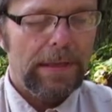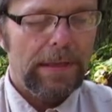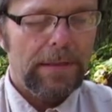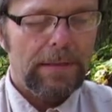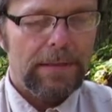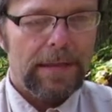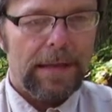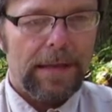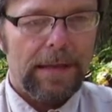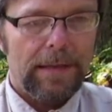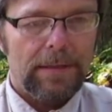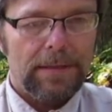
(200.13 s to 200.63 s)

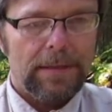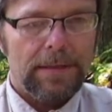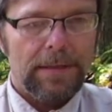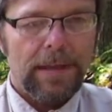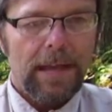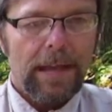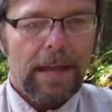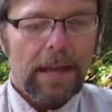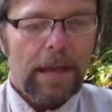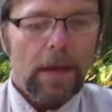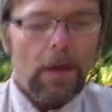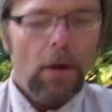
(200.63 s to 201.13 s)
this is,
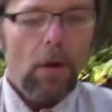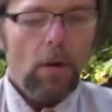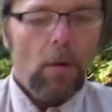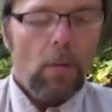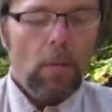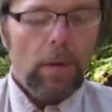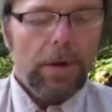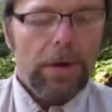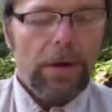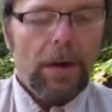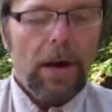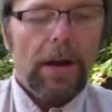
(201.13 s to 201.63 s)

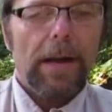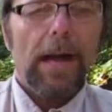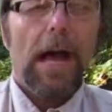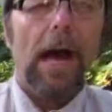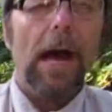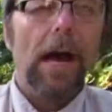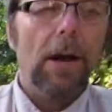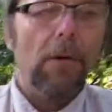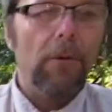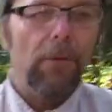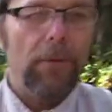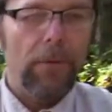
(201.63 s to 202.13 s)
when you're on
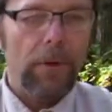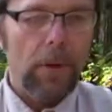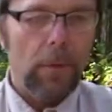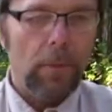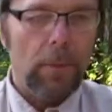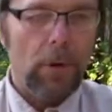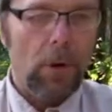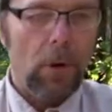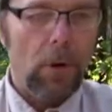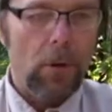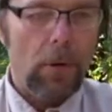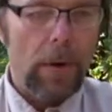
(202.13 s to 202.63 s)
autofill
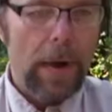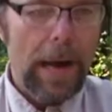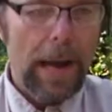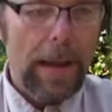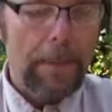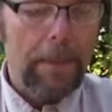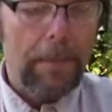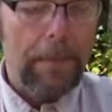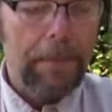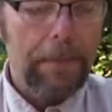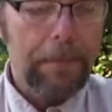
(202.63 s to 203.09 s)
program,